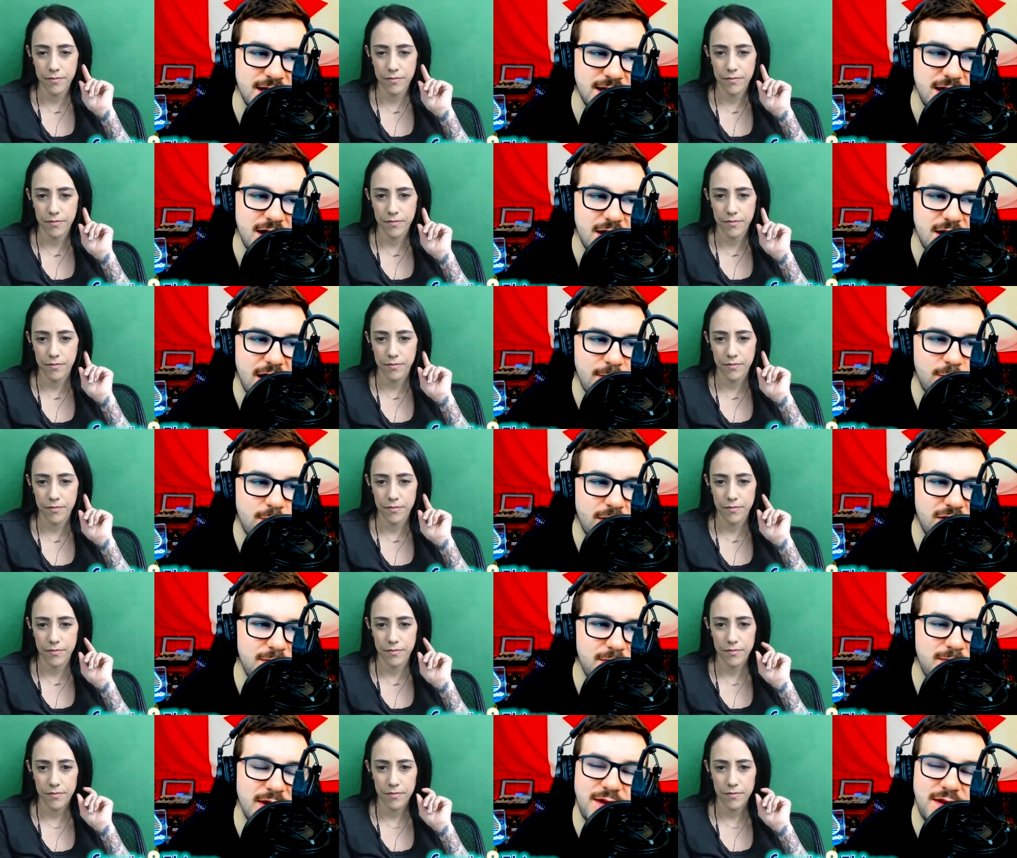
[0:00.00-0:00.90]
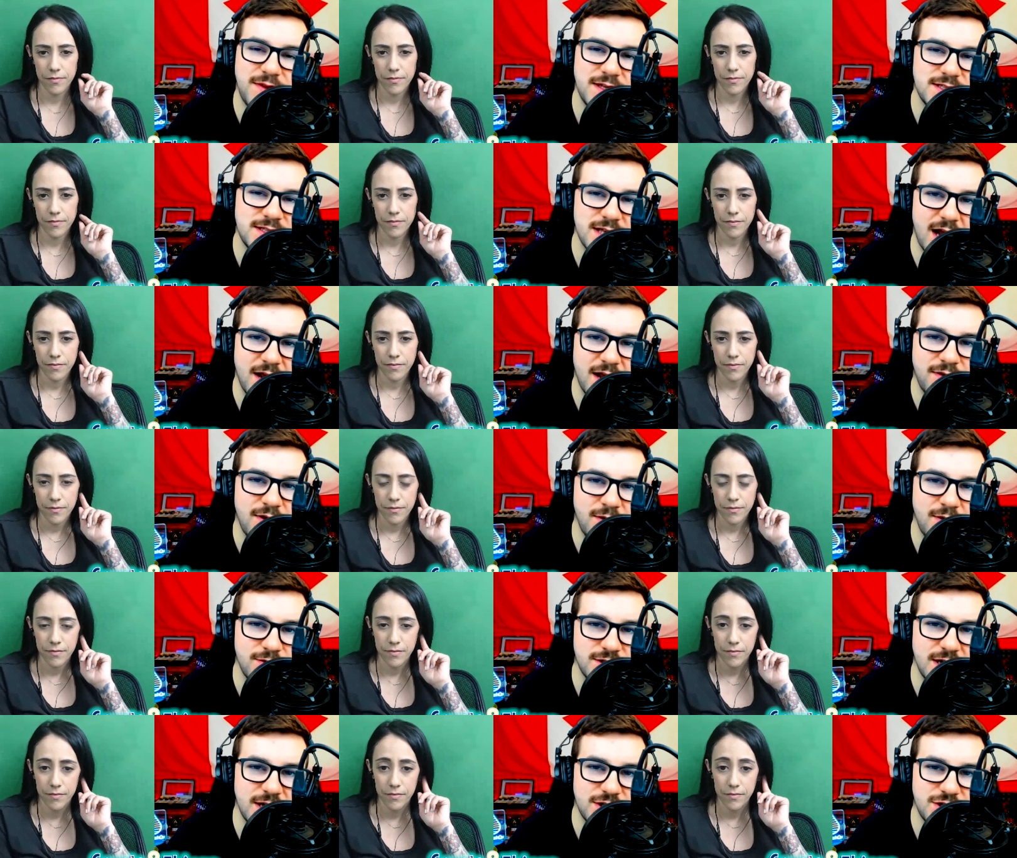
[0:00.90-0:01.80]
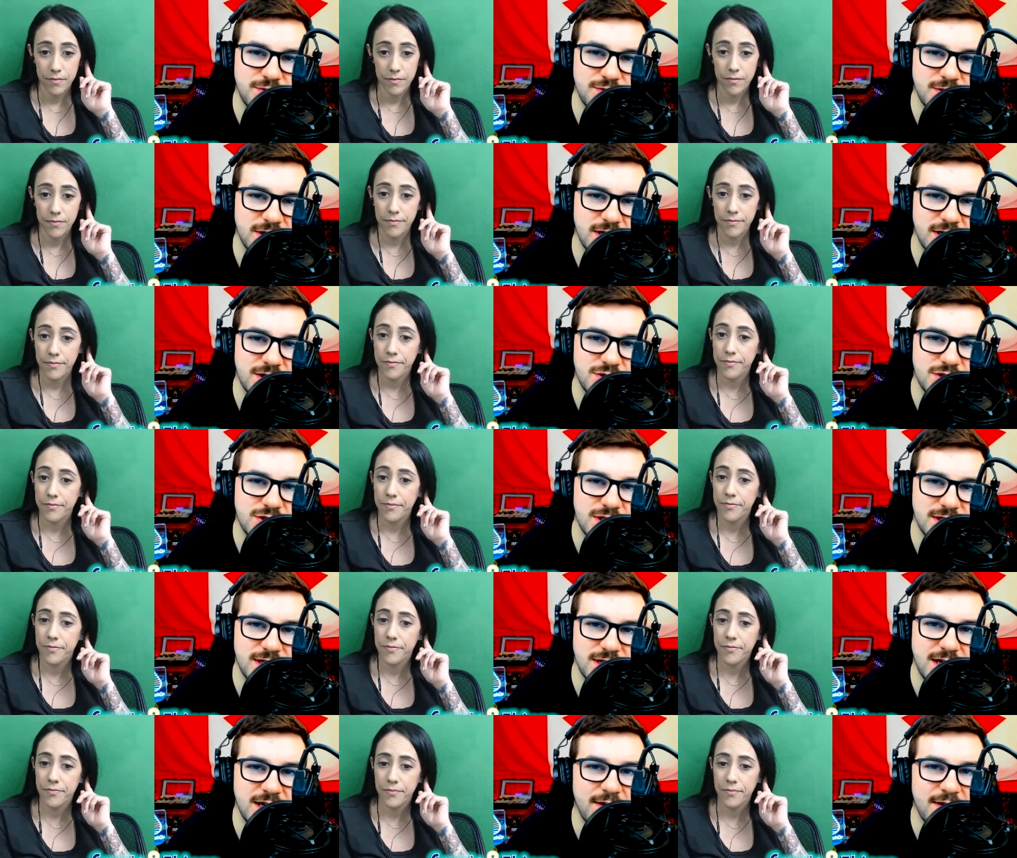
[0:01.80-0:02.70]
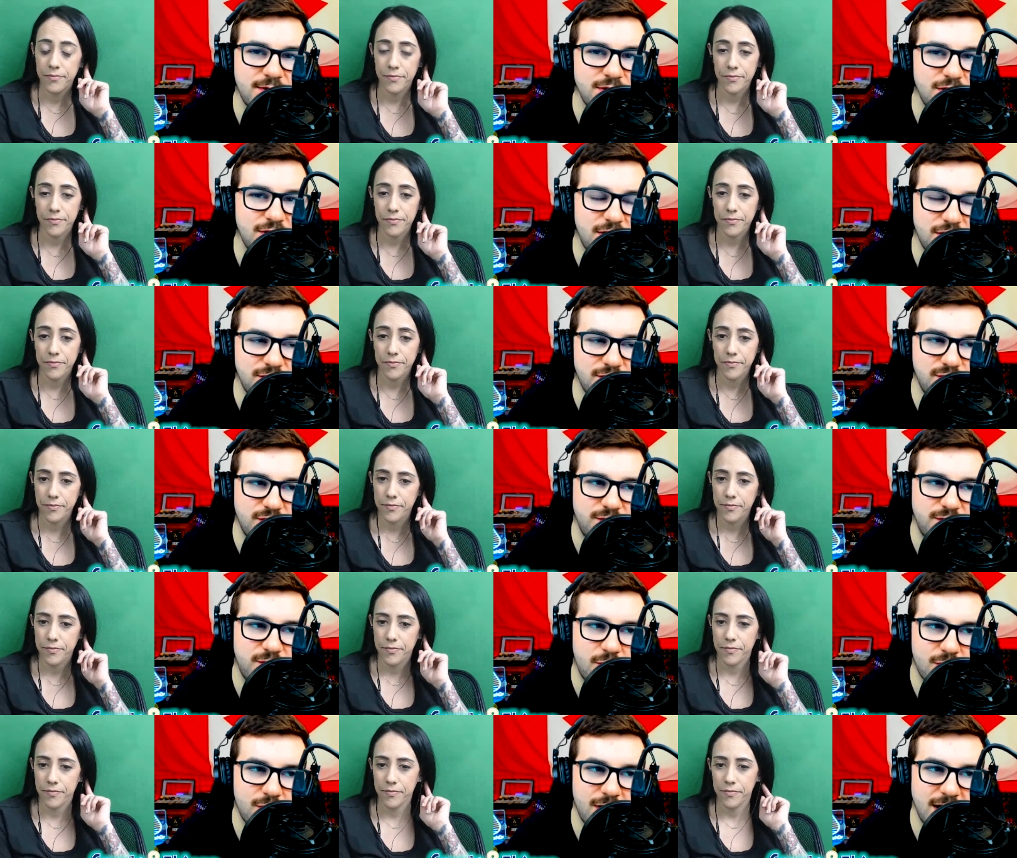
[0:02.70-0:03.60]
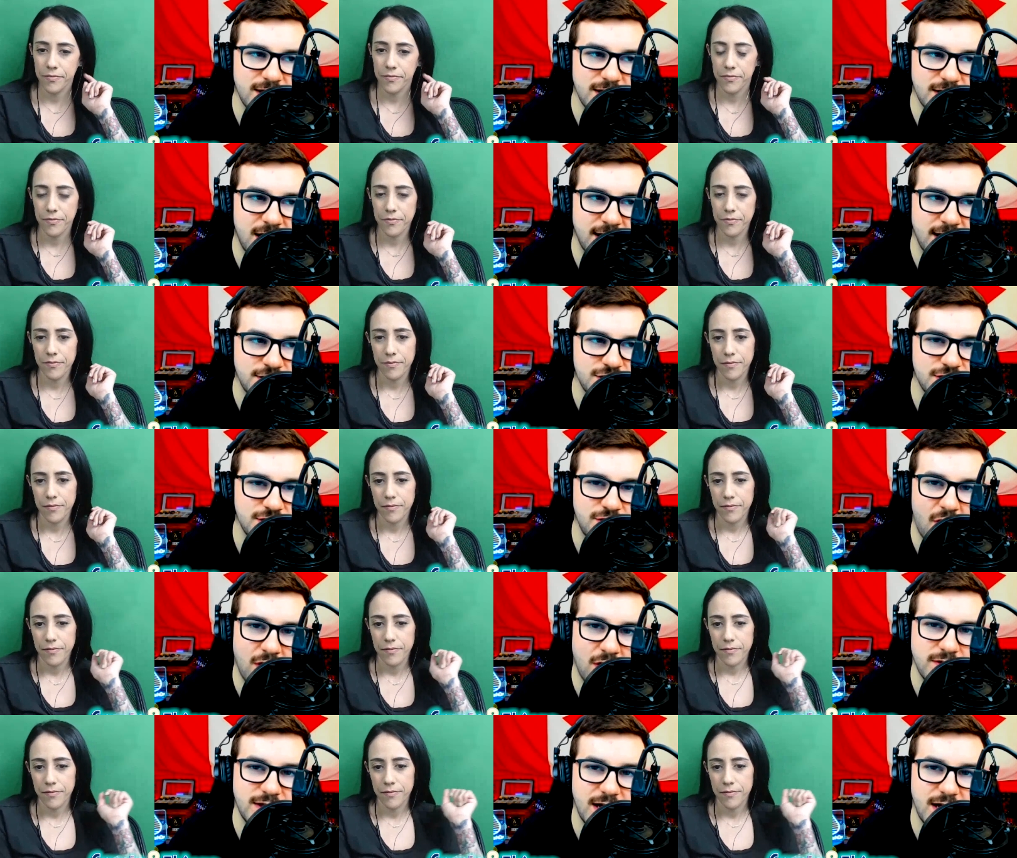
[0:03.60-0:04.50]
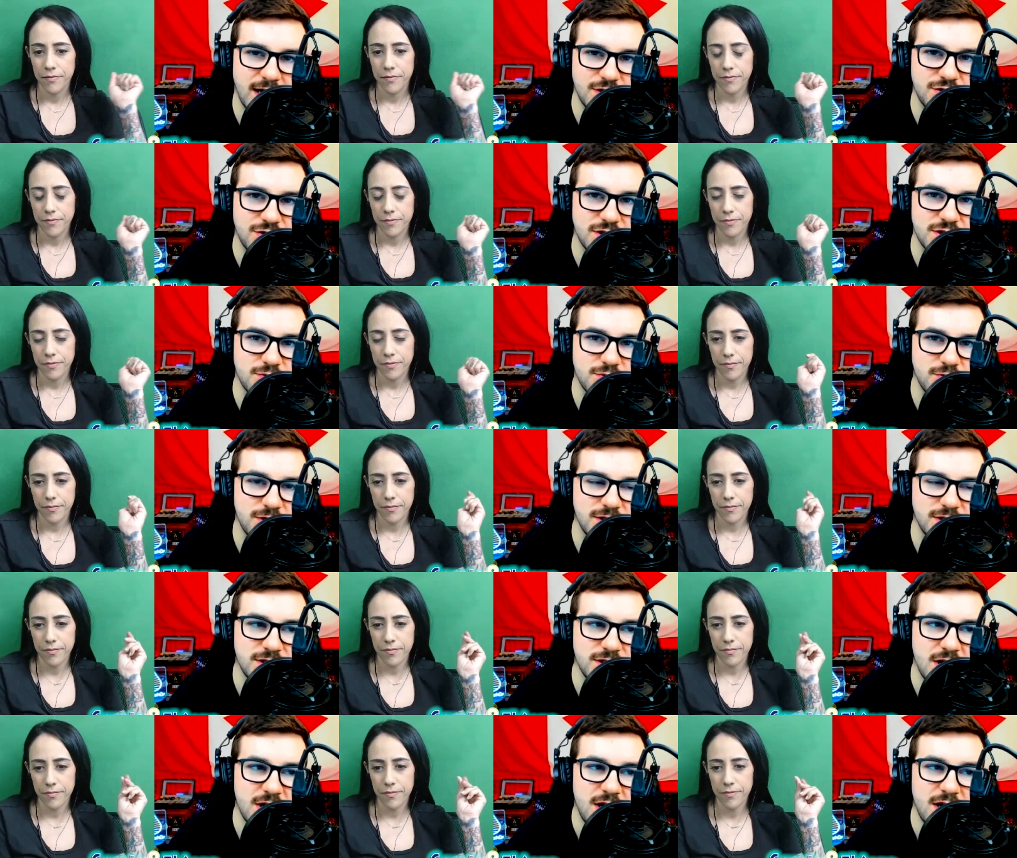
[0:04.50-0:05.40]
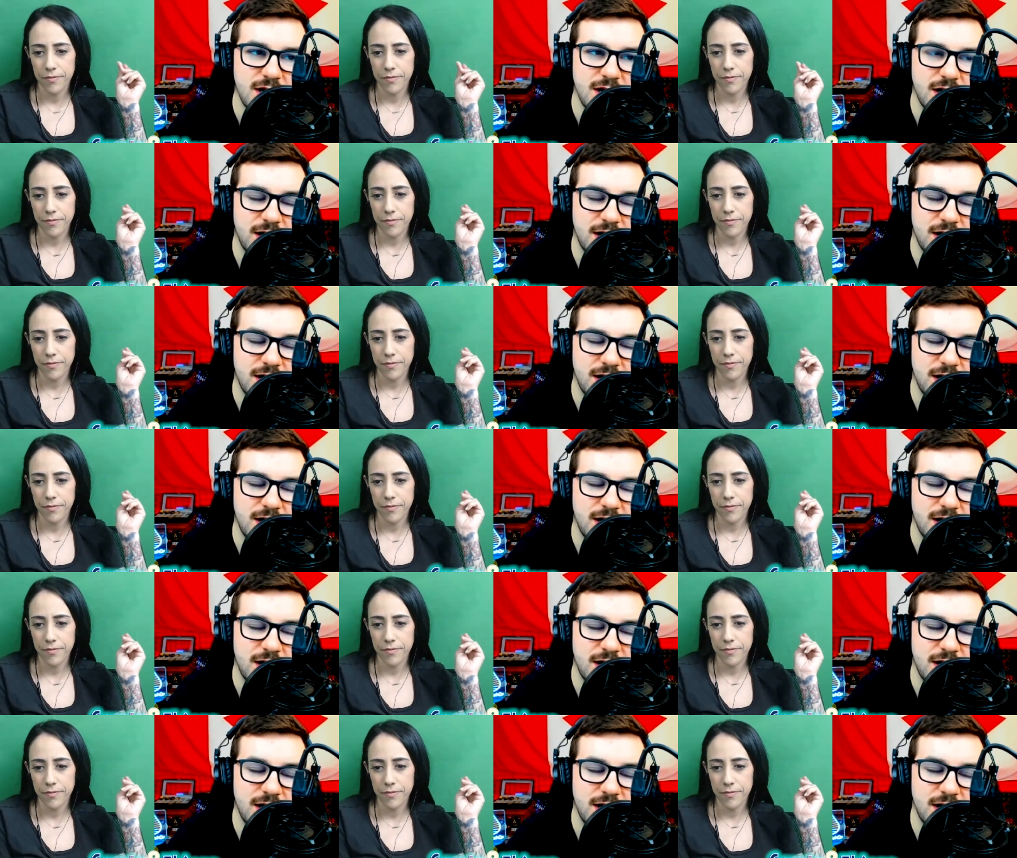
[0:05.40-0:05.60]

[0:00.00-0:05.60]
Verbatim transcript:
Speaker 1: And and one of the big things that I thought was actually really interesting that I never thought of before I actually got the address was